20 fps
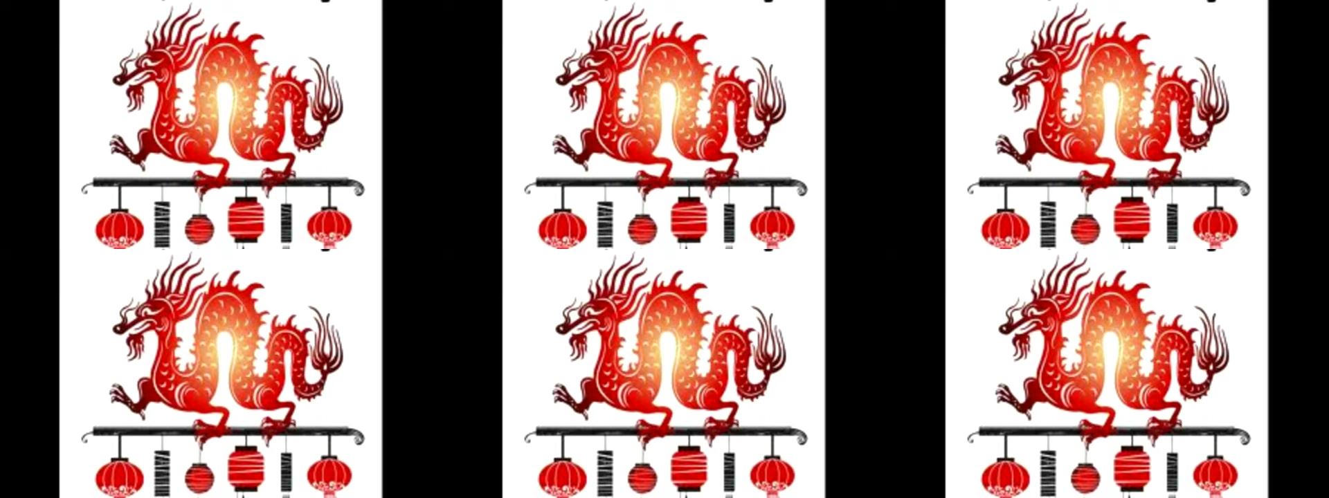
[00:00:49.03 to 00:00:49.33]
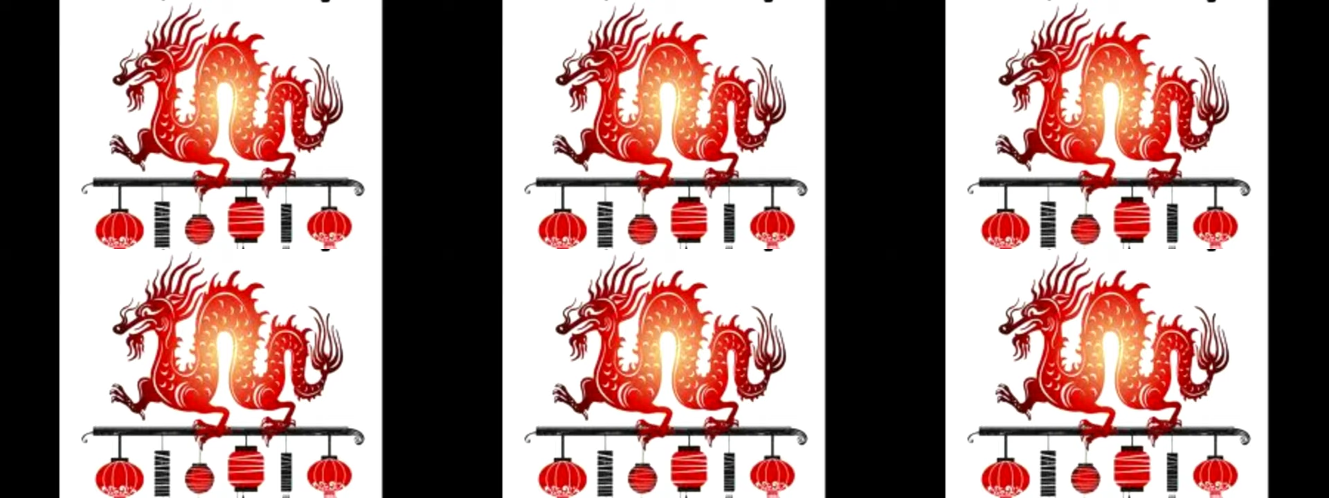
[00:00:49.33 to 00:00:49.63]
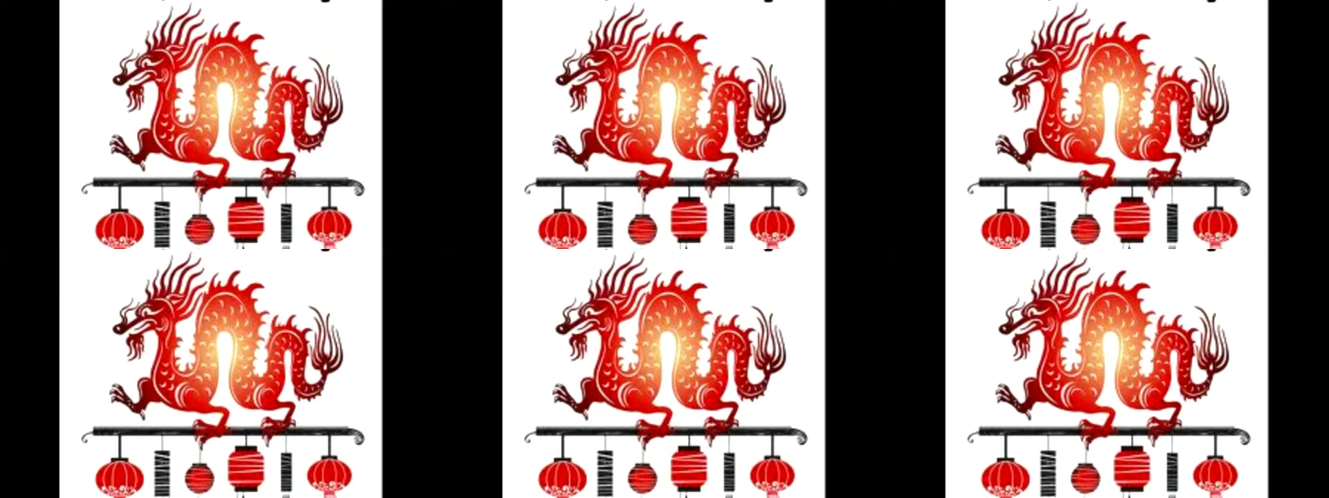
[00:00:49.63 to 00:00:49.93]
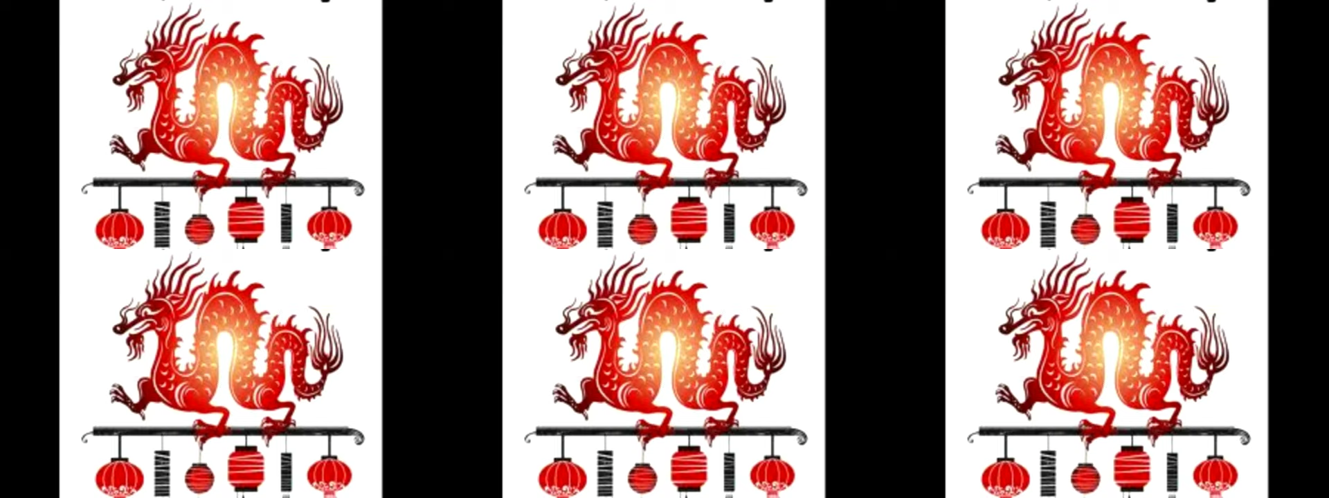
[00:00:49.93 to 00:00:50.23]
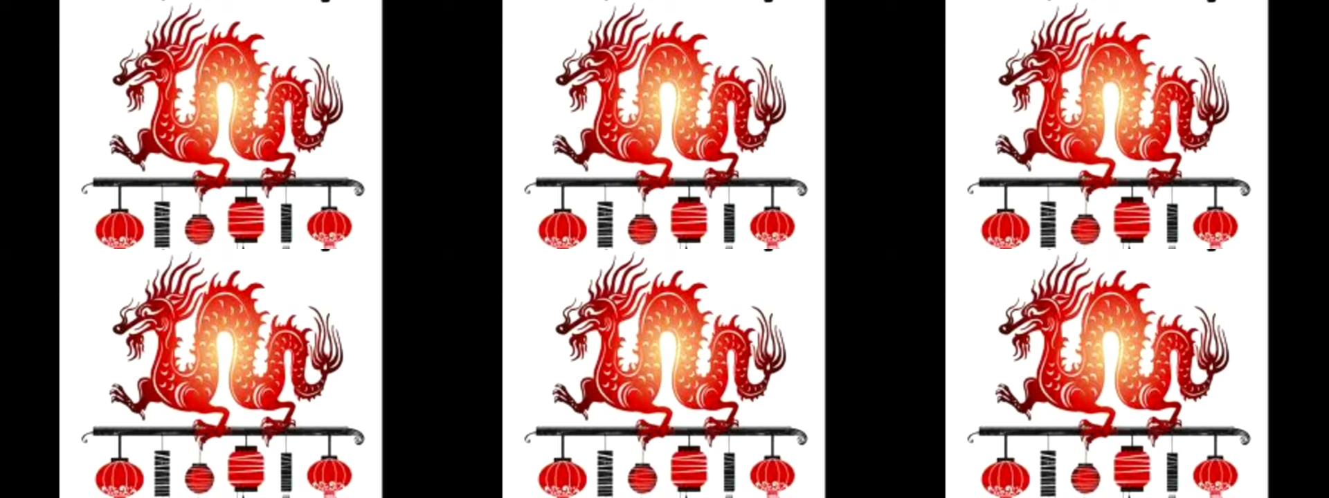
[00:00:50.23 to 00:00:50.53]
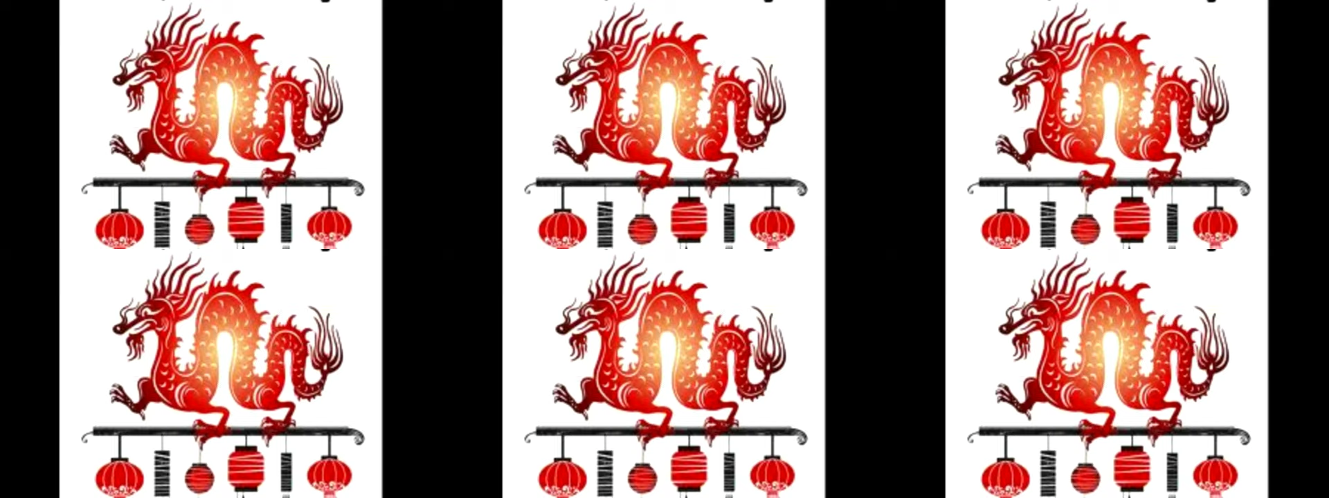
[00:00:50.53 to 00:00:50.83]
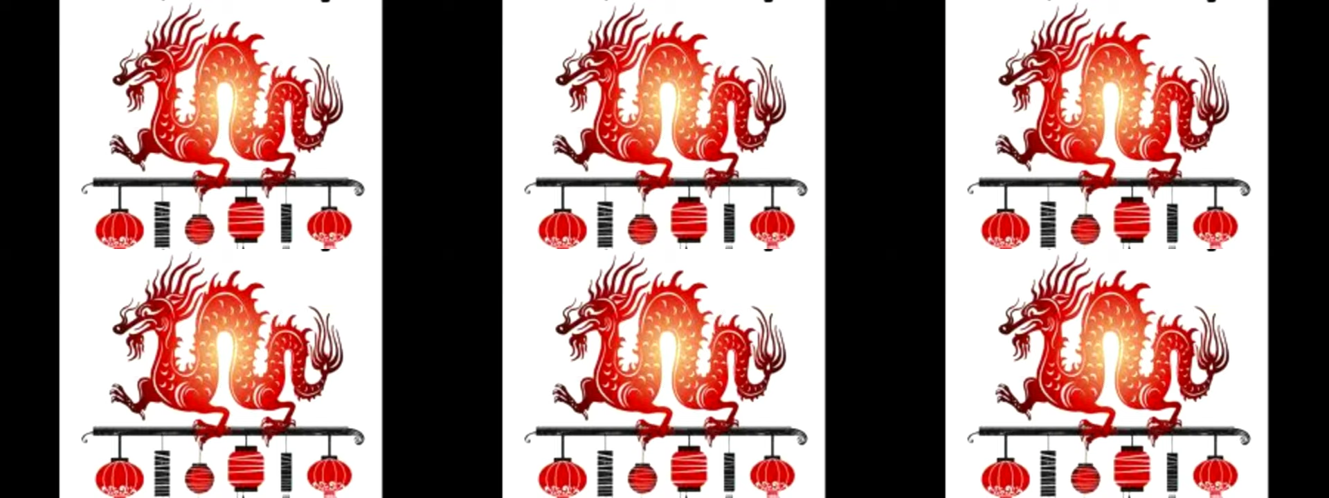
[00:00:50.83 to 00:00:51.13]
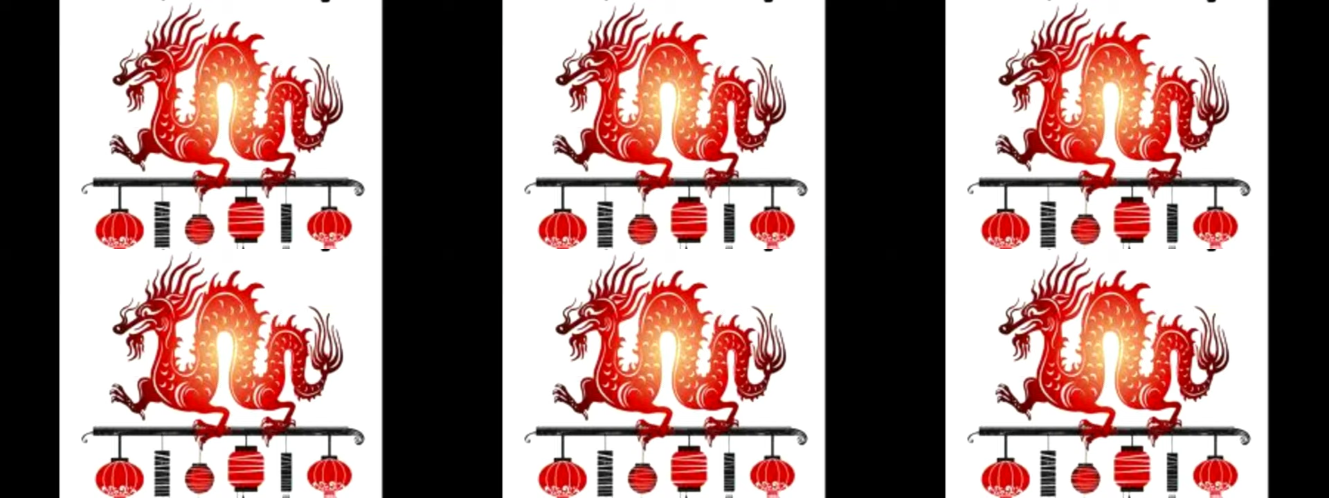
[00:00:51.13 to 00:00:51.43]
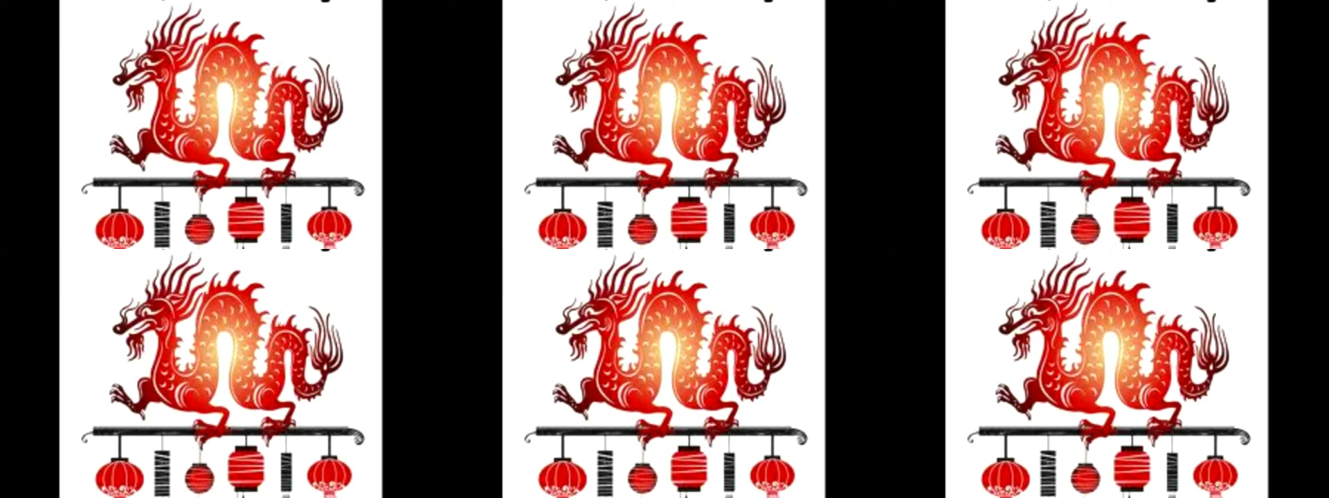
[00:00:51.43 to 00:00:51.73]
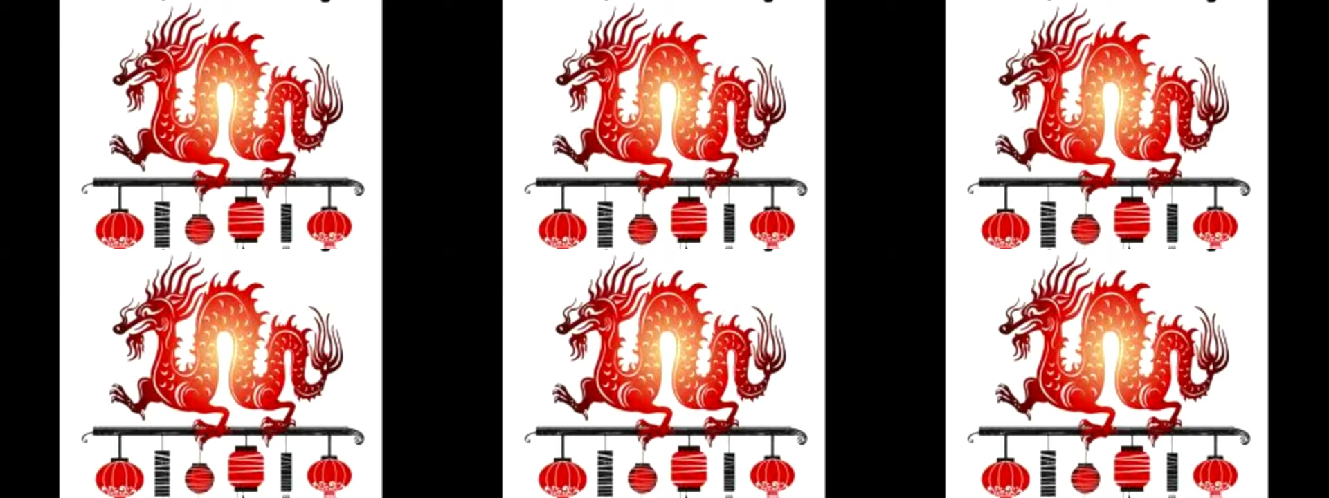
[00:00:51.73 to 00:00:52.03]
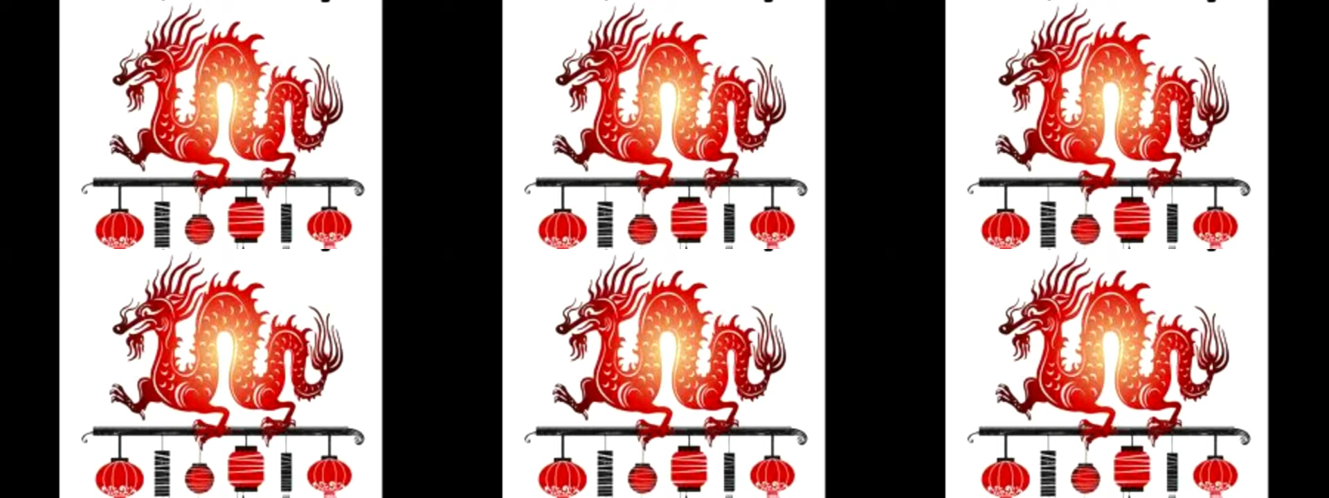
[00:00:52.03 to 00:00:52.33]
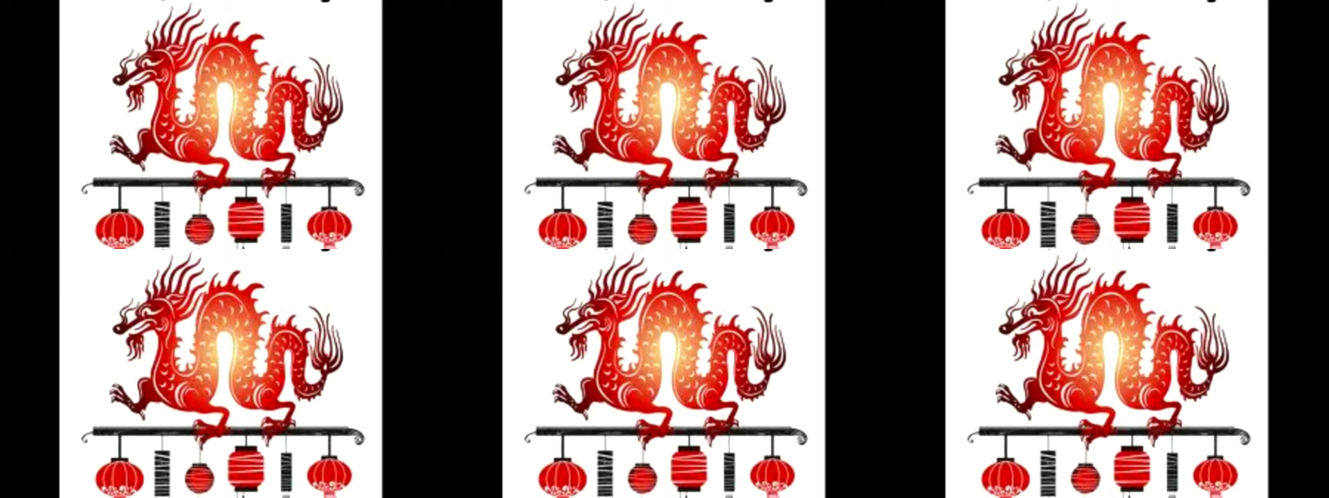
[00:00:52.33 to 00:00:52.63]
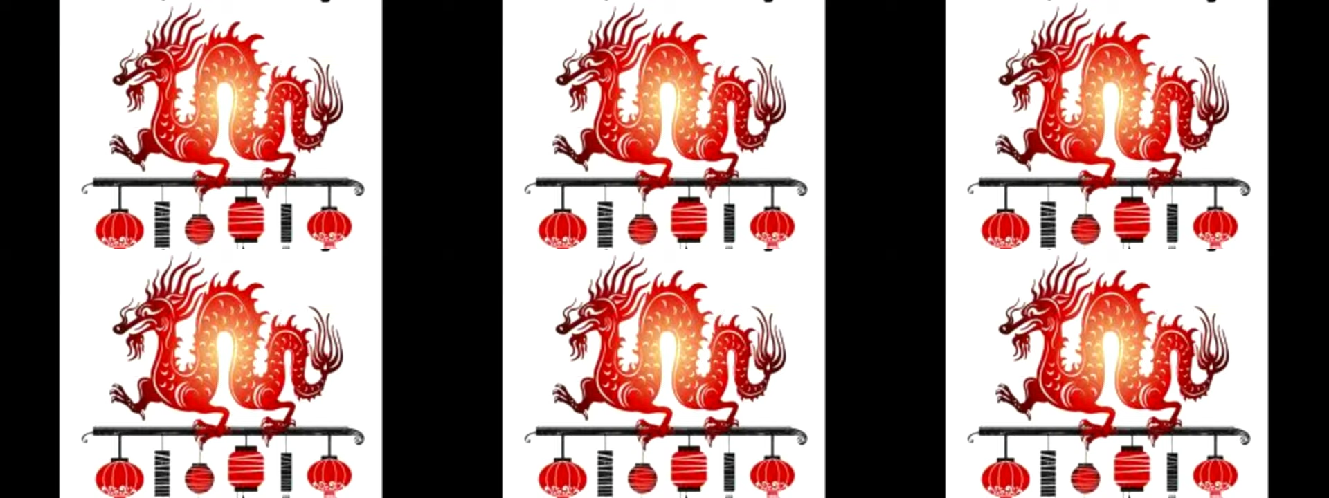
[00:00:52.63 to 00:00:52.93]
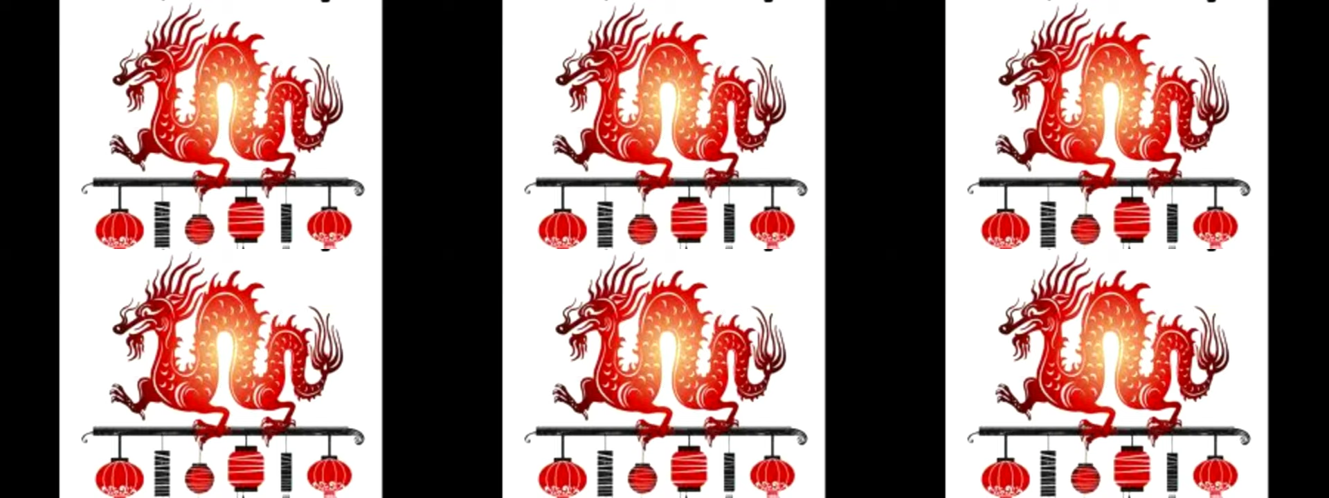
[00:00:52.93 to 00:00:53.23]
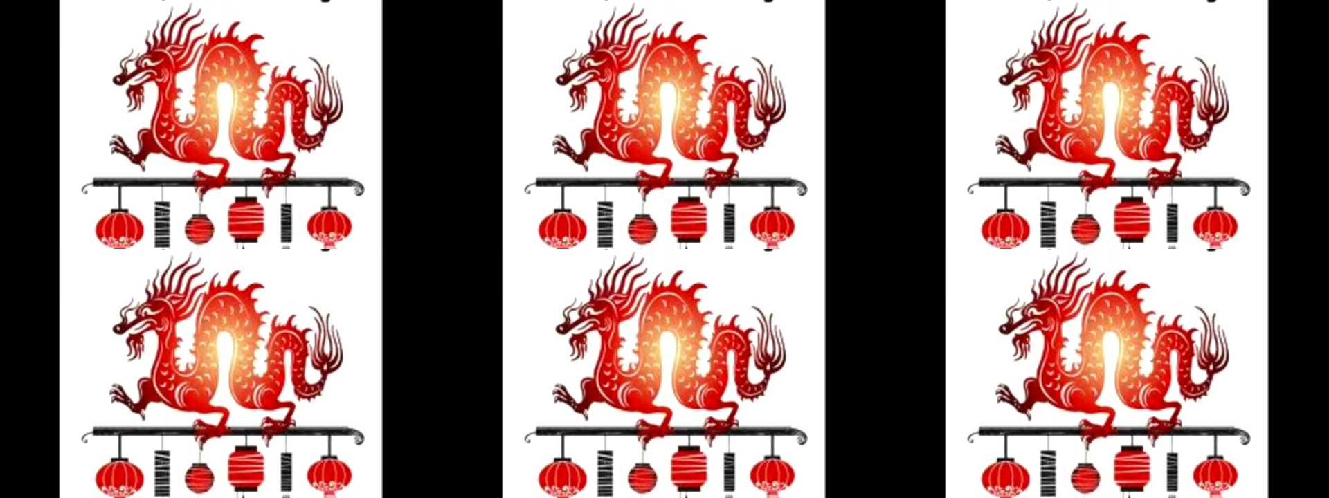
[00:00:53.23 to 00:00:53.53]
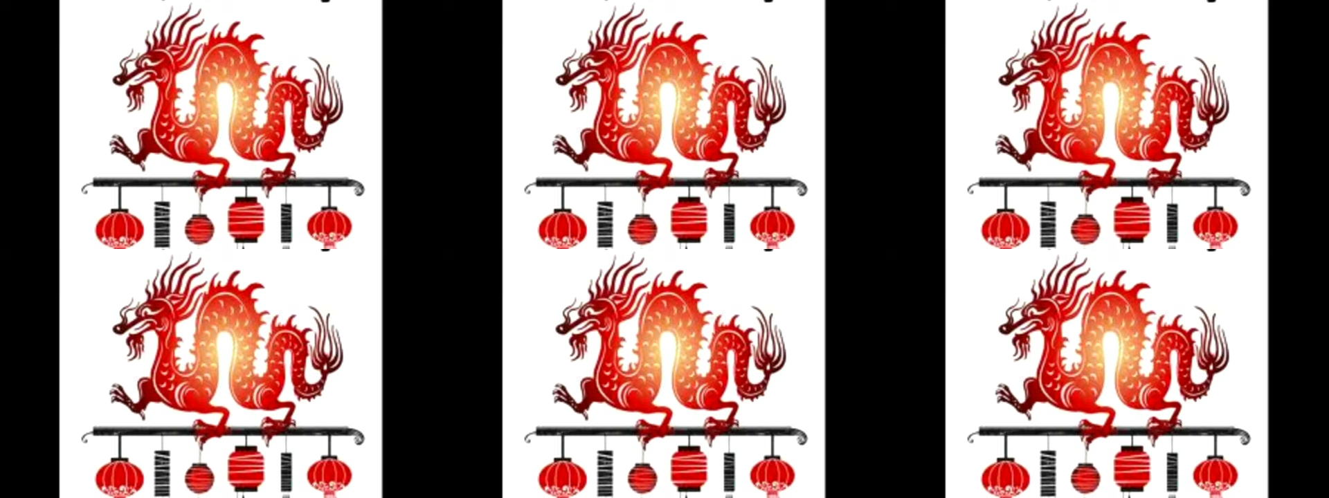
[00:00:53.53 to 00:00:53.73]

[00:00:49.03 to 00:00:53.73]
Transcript: Nobody's mouth can be seen.